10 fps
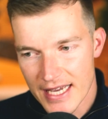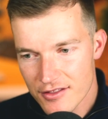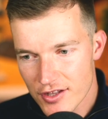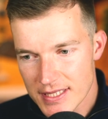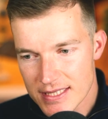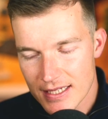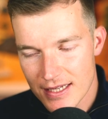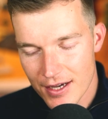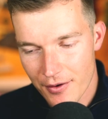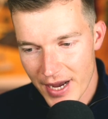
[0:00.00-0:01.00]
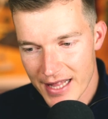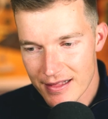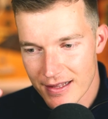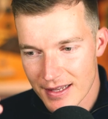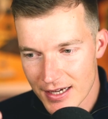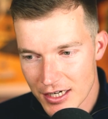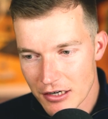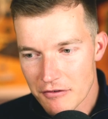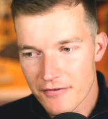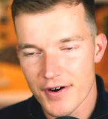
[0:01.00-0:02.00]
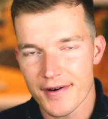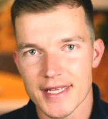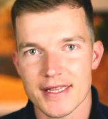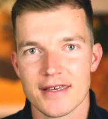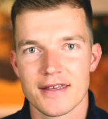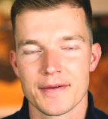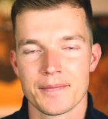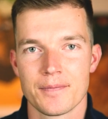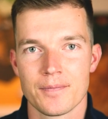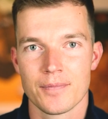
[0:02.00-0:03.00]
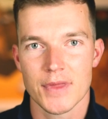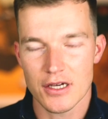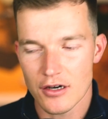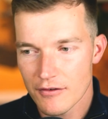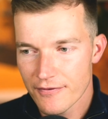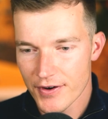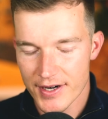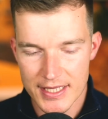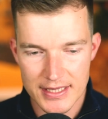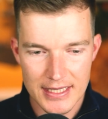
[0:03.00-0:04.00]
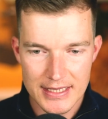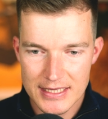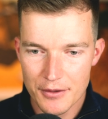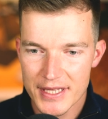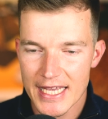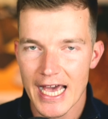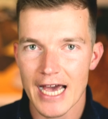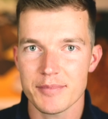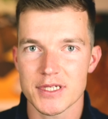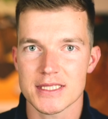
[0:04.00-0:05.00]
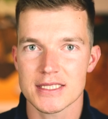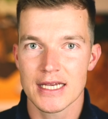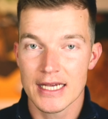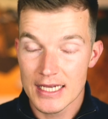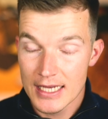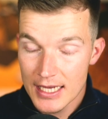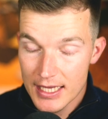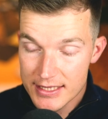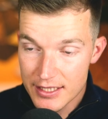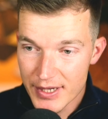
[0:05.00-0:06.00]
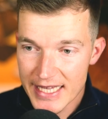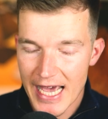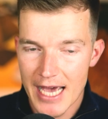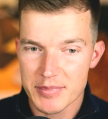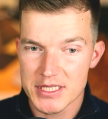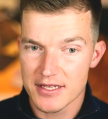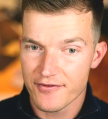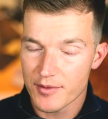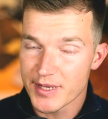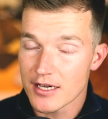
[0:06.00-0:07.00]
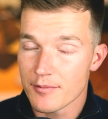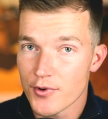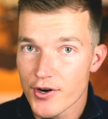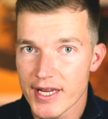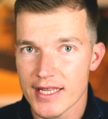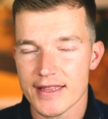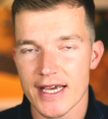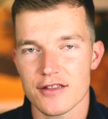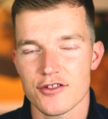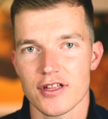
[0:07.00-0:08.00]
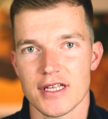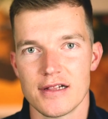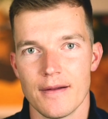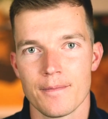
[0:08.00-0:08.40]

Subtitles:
just, well, go for it. Go for it. See what happens. See what happens if you become more intentional.